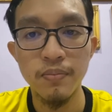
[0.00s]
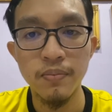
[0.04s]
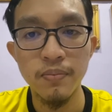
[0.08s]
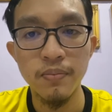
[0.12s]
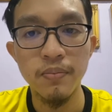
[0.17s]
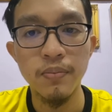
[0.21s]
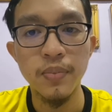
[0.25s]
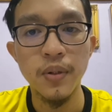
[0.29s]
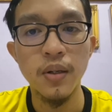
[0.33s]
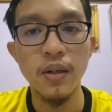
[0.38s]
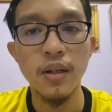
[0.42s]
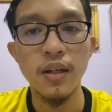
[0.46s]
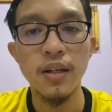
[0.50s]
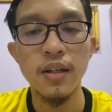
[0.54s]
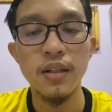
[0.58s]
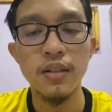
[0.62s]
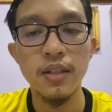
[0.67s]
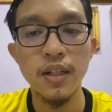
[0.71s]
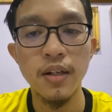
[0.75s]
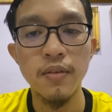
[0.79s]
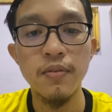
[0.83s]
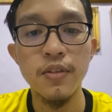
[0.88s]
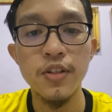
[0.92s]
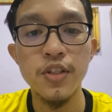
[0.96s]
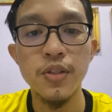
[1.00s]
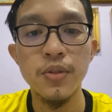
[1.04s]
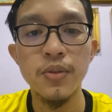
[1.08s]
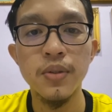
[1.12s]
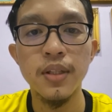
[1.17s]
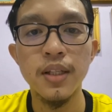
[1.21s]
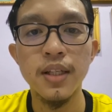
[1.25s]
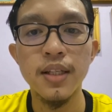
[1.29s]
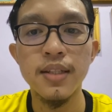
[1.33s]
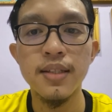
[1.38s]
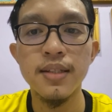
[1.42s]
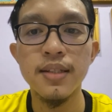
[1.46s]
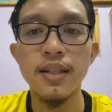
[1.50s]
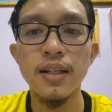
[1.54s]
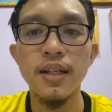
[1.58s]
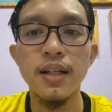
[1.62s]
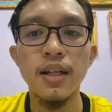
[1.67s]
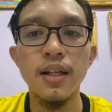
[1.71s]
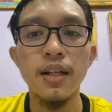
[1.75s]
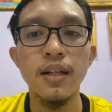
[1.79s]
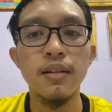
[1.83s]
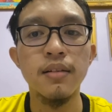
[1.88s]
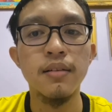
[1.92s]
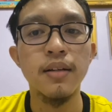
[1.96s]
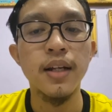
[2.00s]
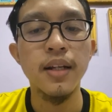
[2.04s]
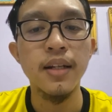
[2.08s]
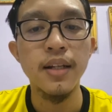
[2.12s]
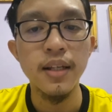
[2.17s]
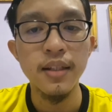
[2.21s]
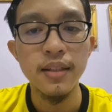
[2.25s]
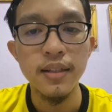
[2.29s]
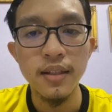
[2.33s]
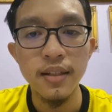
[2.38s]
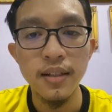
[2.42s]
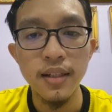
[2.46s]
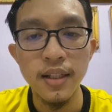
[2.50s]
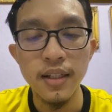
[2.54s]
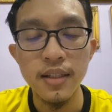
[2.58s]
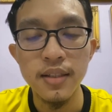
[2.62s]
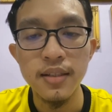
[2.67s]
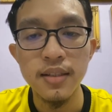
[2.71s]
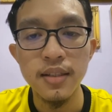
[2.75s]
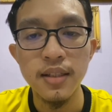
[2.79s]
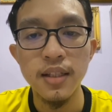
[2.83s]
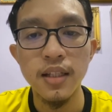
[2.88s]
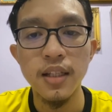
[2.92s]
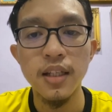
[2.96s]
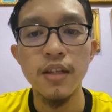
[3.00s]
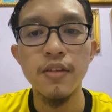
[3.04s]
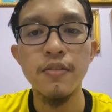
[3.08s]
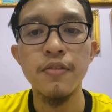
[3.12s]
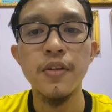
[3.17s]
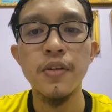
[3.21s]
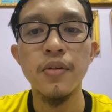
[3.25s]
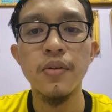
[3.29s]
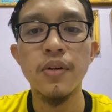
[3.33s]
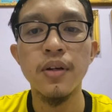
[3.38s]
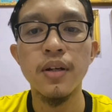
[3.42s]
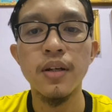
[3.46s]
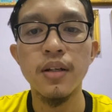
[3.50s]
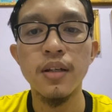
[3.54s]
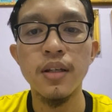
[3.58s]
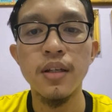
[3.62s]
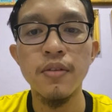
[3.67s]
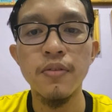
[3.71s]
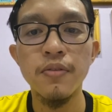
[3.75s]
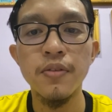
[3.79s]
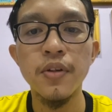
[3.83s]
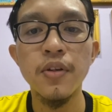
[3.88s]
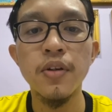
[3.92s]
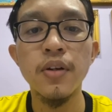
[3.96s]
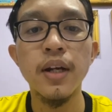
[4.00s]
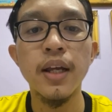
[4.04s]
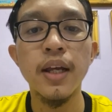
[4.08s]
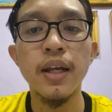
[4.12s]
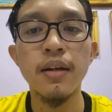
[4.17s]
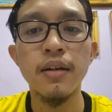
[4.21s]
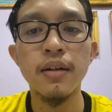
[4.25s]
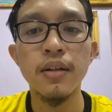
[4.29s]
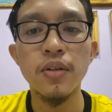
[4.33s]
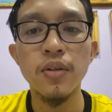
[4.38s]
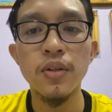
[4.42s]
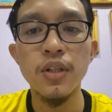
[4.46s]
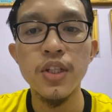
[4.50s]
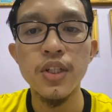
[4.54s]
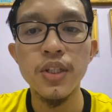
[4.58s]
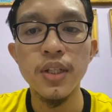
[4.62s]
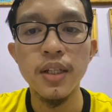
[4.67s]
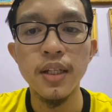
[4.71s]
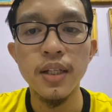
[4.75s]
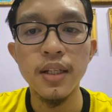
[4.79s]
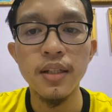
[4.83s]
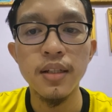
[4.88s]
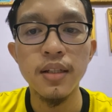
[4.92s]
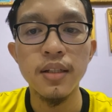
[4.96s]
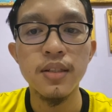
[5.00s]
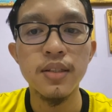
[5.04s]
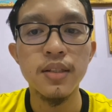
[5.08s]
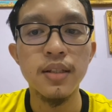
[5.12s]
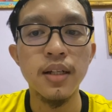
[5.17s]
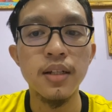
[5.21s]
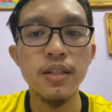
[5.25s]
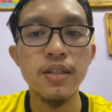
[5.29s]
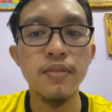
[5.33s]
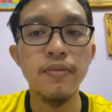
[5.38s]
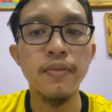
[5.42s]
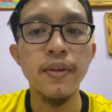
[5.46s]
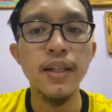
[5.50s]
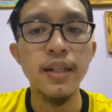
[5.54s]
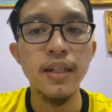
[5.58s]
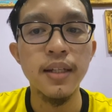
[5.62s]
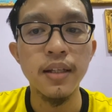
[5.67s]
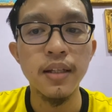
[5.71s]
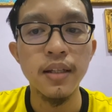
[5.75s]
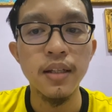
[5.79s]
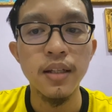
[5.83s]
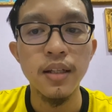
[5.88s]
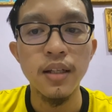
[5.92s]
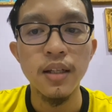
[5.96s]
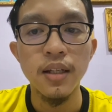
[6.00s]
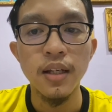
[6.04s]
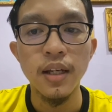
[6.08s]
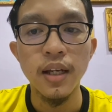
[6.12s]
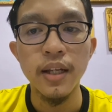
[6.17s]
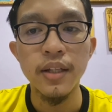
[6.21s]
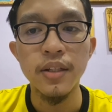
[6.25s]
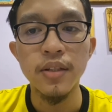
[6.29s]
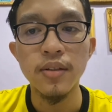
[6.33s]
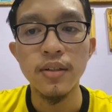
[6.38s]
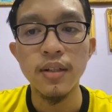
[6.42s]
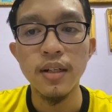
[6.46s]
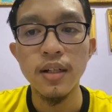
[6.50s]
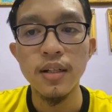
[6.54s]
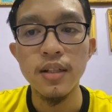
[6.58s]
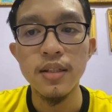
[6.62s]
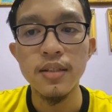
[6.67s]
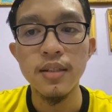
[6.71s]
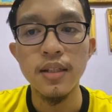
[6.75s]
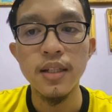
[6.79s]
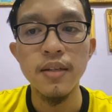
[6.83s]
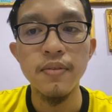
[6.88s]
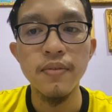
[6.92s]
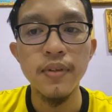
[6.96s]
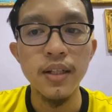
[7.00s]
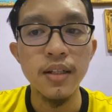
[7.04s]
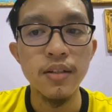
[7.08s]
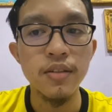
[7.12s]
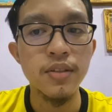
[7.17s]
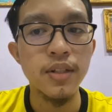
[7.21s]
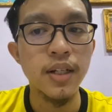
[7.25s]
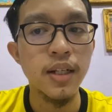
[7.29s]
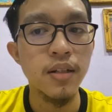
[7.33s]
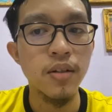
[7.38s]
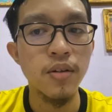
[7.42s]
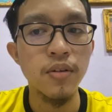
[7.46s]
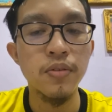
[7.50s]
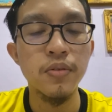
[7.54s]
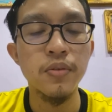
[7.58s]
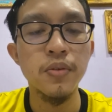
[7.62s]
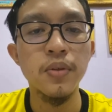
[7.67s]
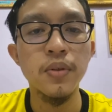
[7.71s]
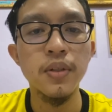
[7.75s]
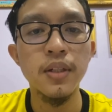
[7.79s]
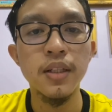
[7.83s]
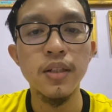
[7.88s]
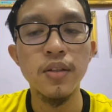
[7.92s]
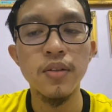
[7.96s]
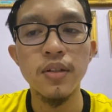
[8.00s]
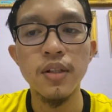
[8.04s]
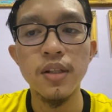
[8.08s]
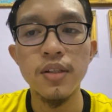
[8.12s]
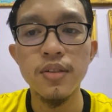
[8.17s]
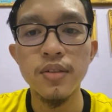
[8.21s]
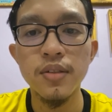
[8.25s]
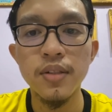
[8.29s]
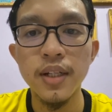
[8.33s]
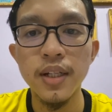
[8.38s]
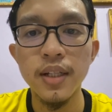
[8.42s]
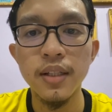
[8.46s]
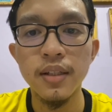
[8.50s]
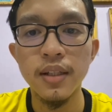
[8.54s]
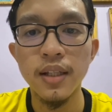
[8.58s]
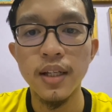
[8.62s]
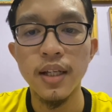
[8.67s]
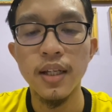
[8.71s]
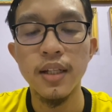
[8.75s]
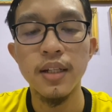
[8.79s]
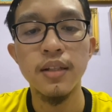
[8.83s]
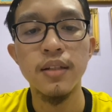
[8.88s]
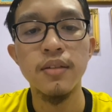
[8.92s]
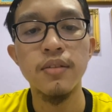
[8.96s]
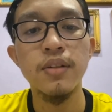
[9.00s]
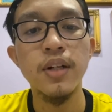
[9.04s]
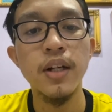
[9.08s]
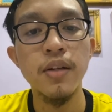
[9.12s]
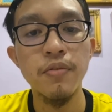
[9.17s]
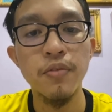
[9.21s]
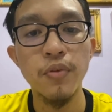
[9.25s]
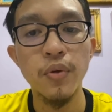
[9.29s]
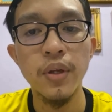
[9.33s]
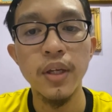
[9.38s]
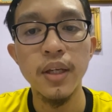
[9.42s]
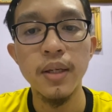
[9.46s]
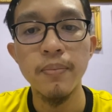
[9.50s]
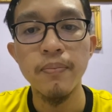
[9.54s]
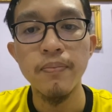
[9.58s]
troubleshoot is radiator leaks. If your air conditioning starts failing and your car is leaving a trail of coolant on the street and driveway,